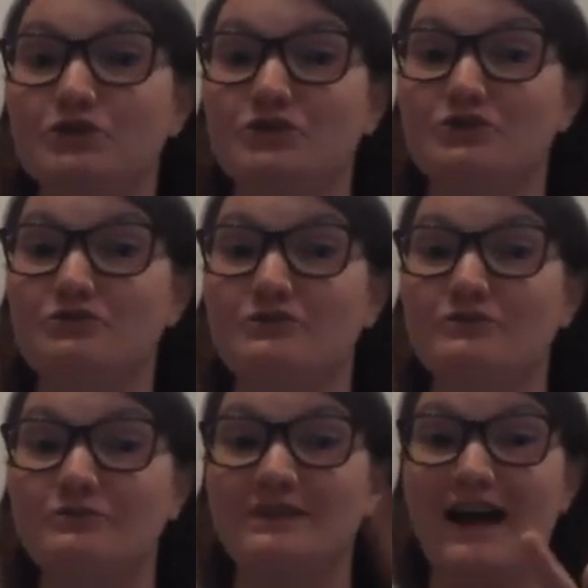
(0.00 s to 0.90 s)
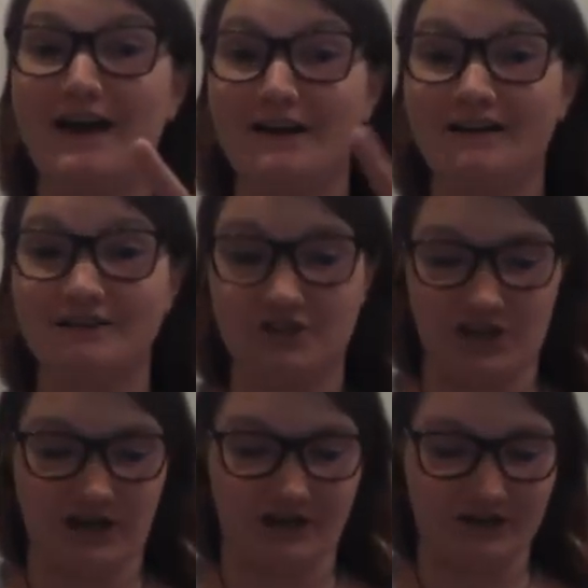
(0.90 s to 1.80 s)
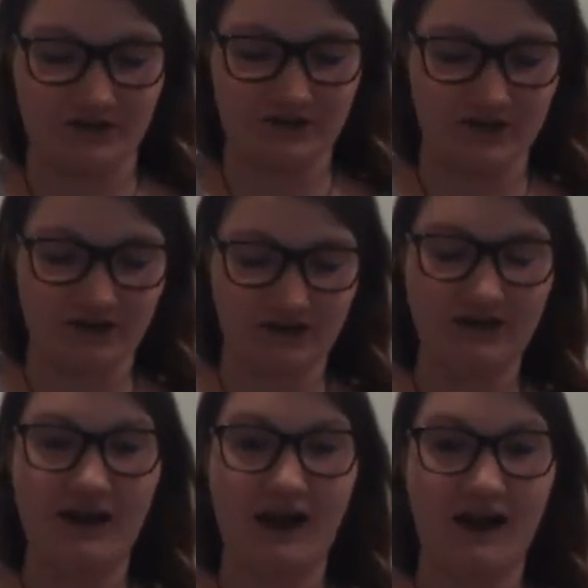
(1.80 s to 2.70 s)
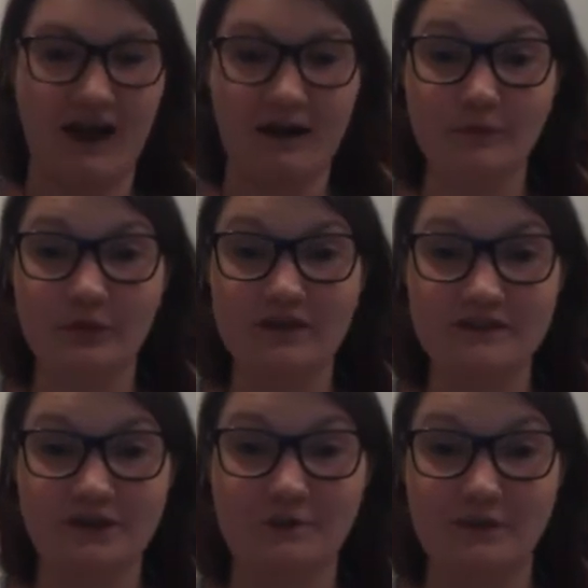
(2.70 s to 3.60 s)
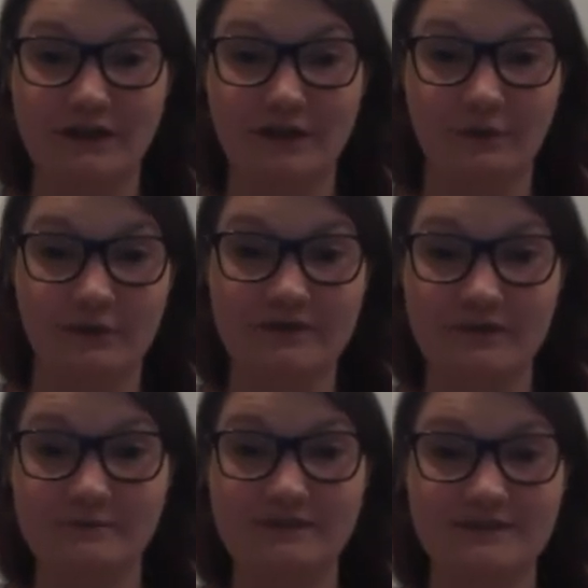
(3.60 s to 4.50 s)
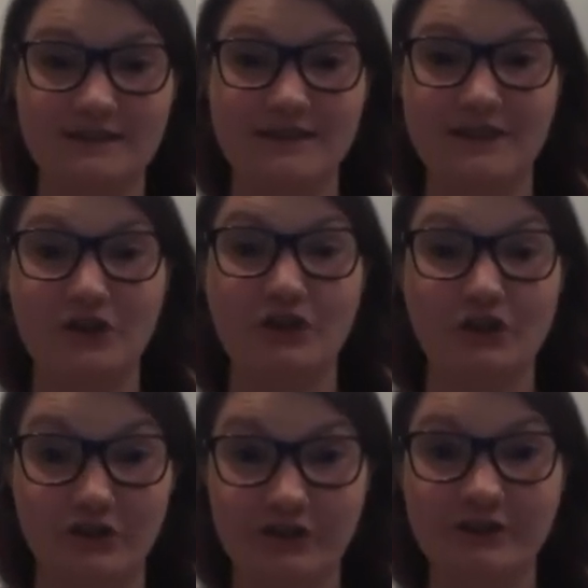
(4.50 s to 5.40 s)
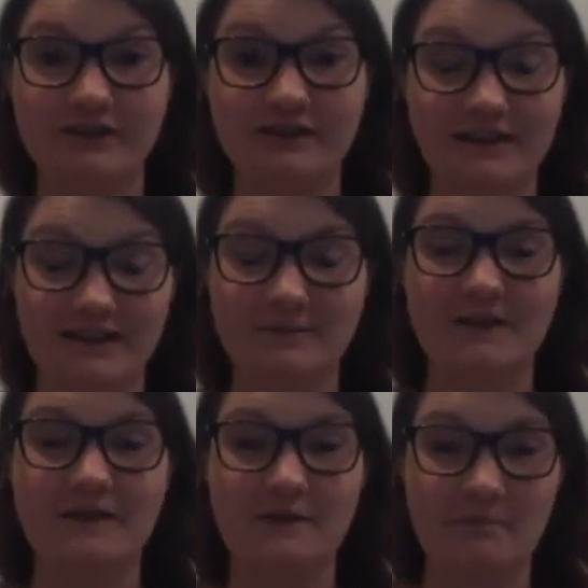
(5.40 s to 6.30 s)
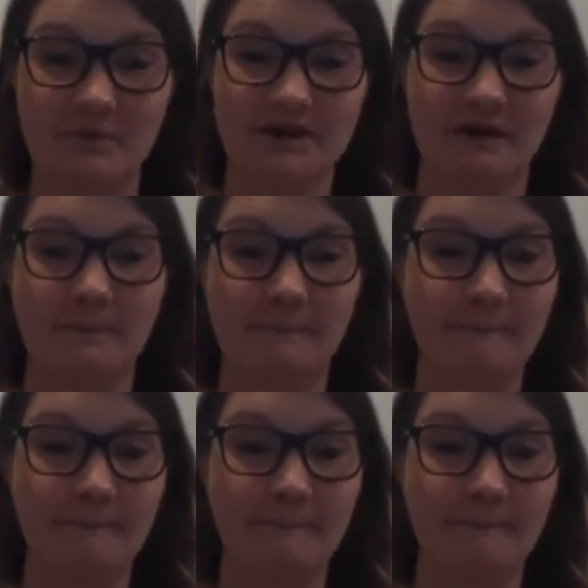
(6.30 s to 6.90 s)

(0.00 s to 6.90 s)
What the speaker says: Do not change. I'm going to start playing rhythms. You're keeping the beat.